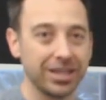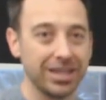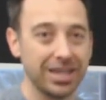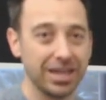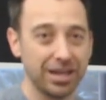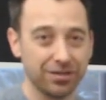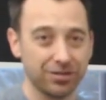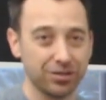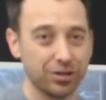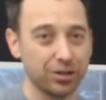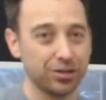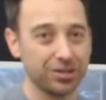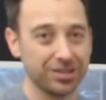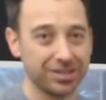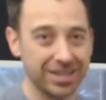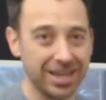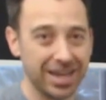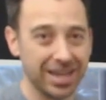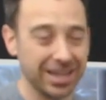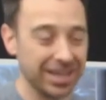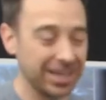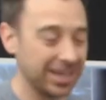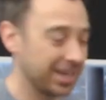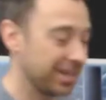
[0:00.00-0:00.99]
and now I've got to
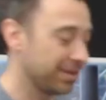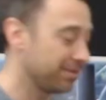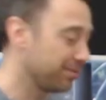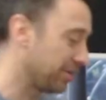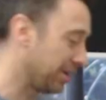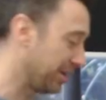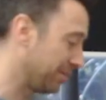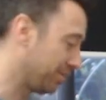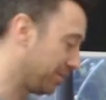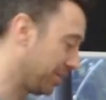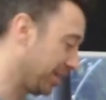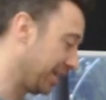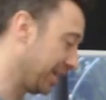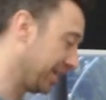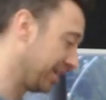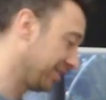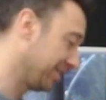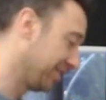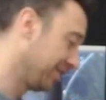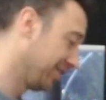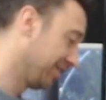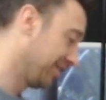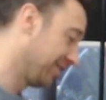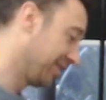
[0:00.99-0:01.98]
start again by playing